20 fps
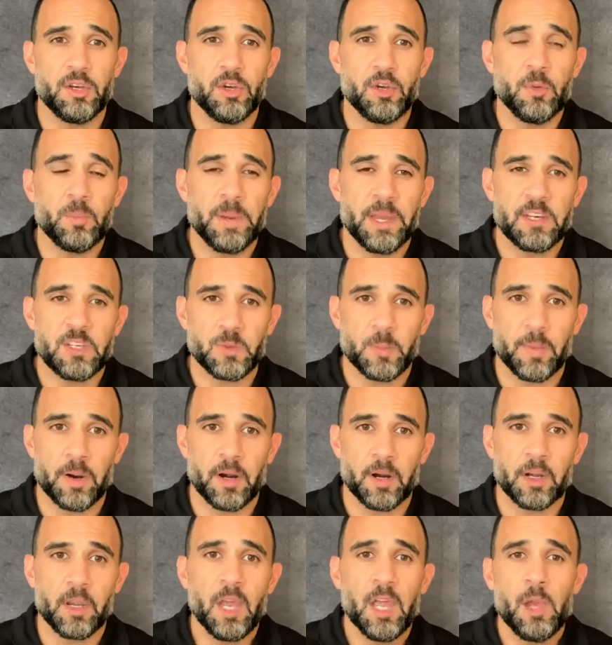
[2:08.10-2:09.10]
new
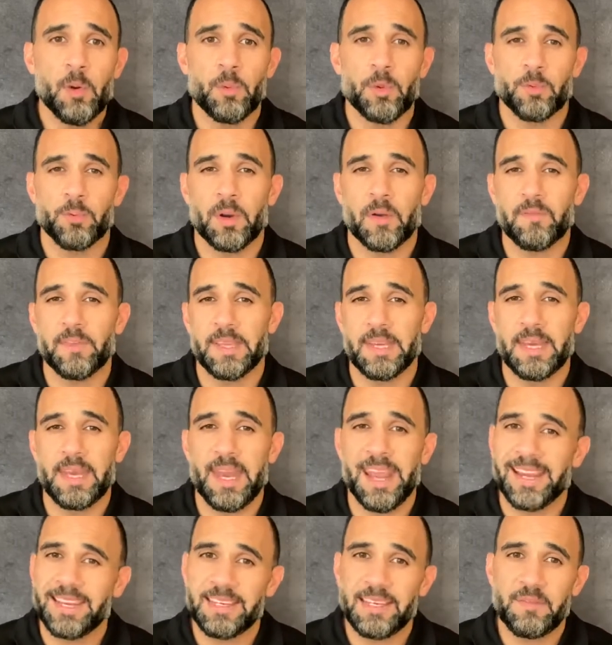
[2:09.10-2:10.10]
benchmark with roughly
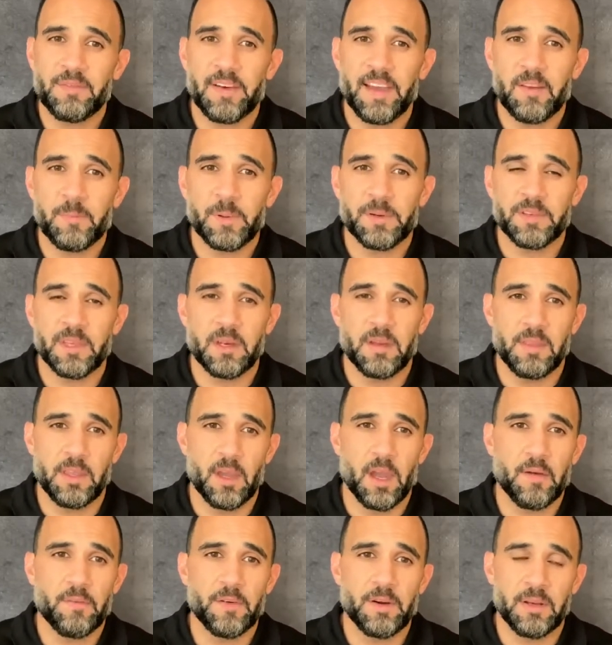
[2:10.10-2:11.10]
95% of
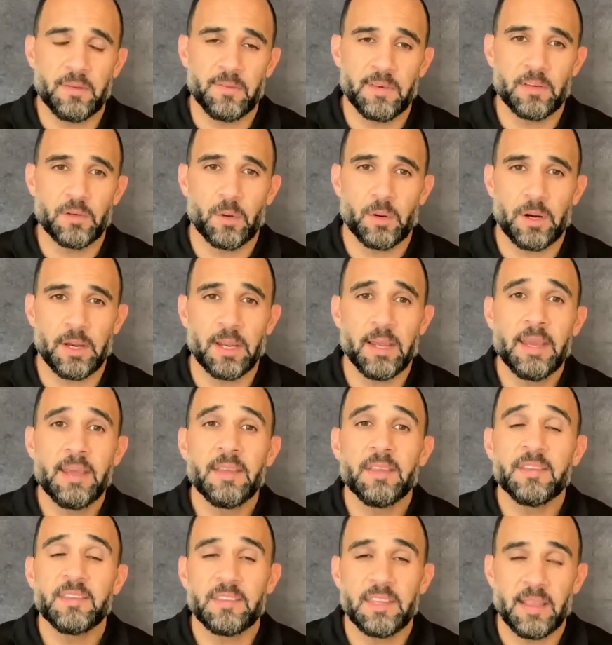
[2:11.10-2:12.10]
the offered inventory
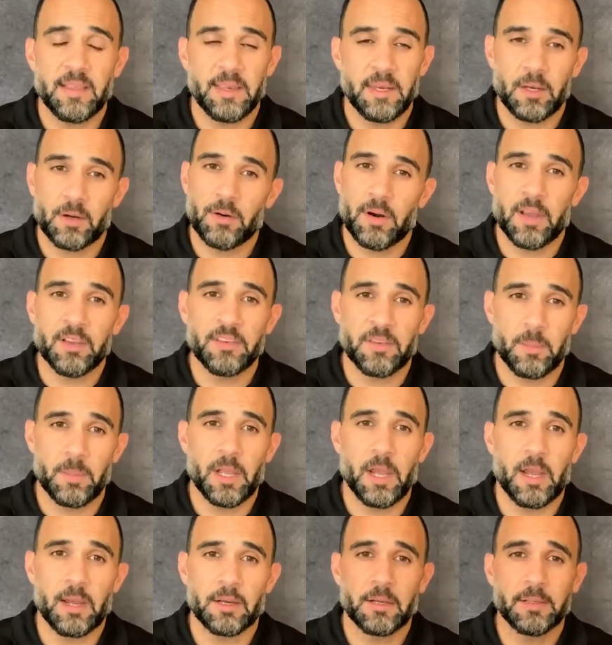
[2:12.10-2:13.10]
selling across the
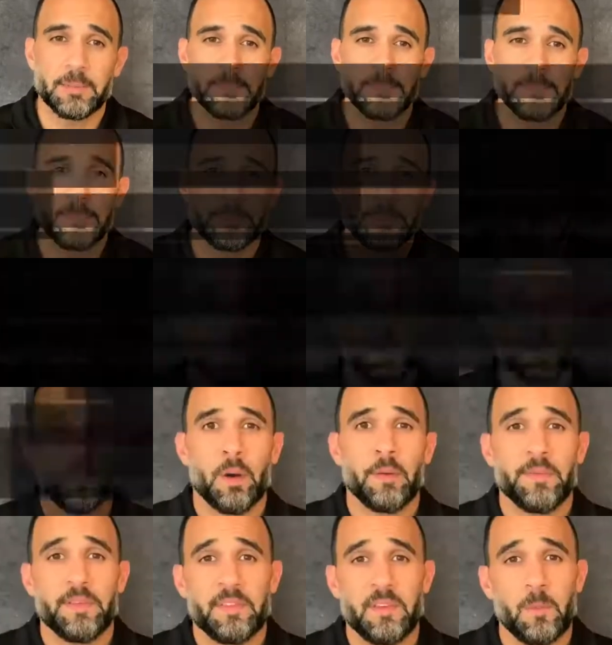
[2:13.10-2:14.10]
block.
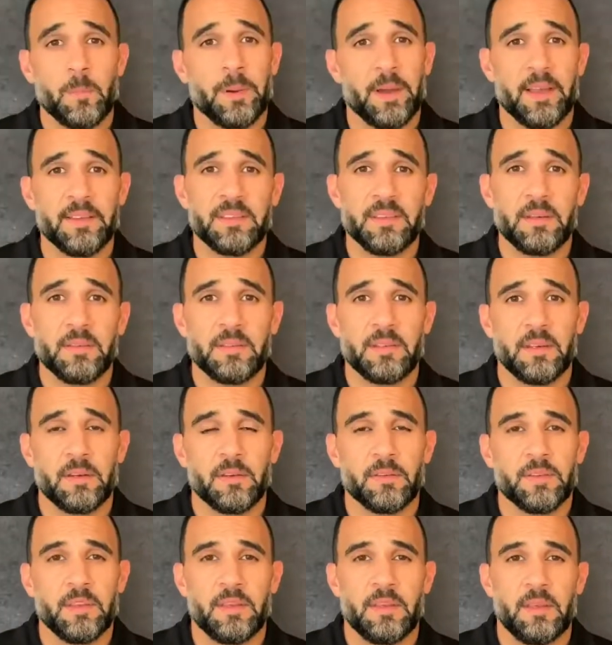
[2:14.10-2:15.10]
While we've seen positive
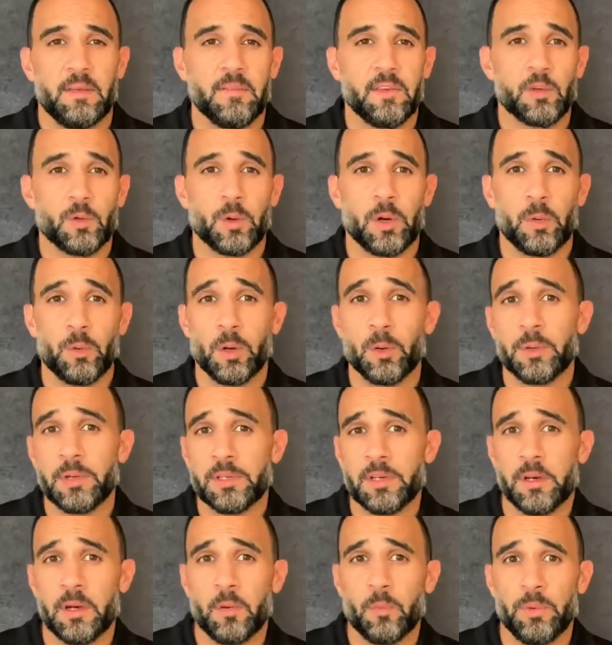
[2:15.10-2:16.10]
signals that the inventory will
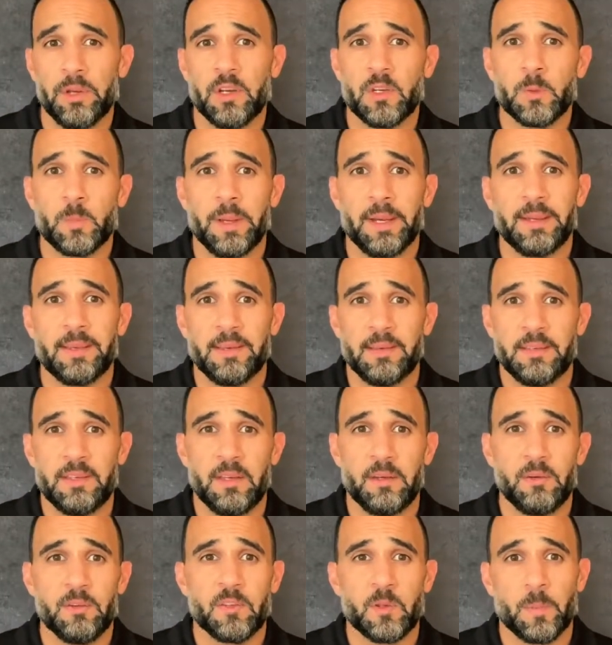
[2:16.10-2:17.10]
return, we expect
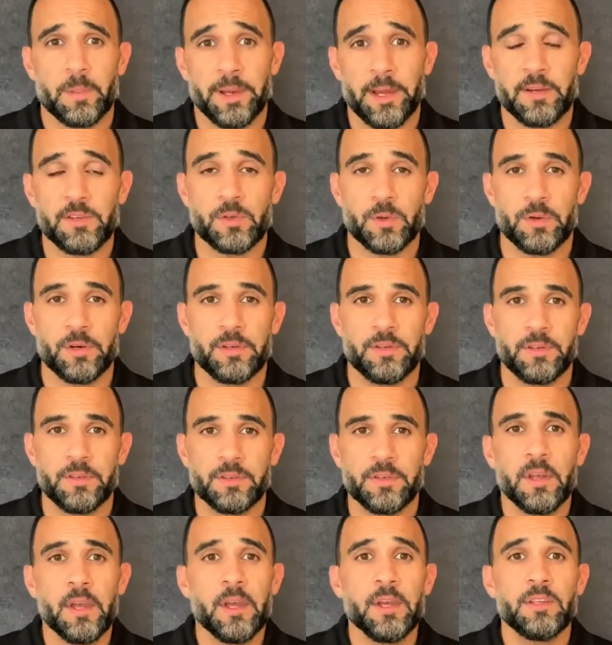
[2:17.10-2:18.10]
continued supply
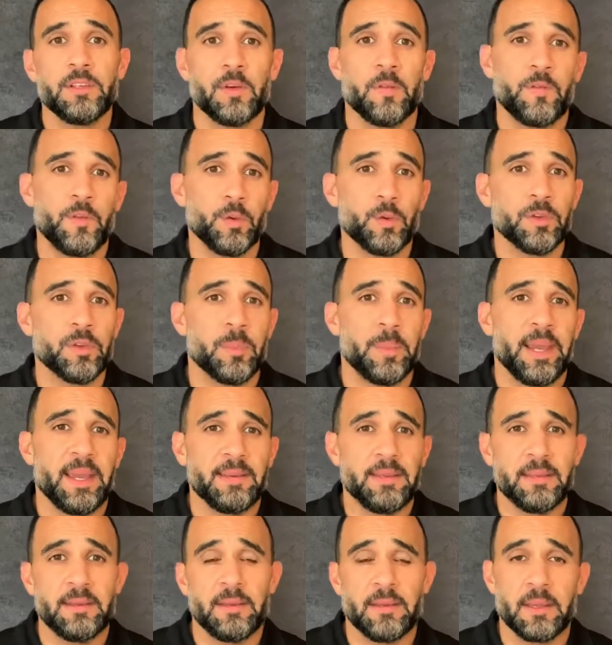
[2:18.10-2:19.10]
shortages to fuel
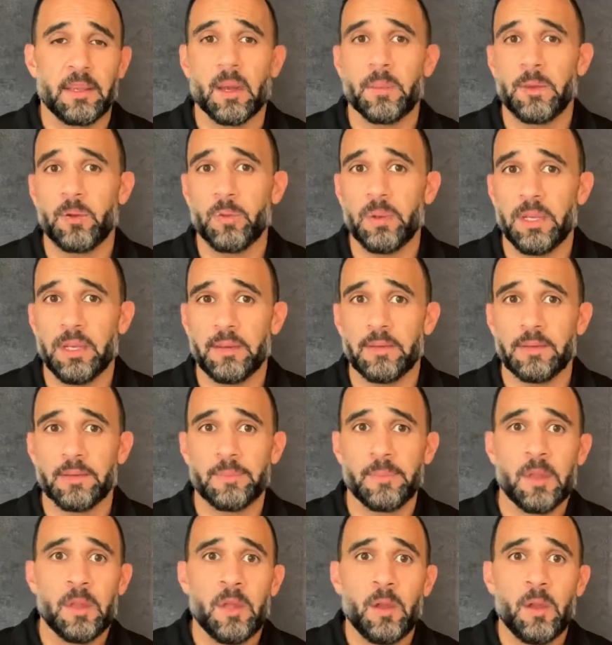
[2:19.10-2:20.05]
demand into the coming weeks.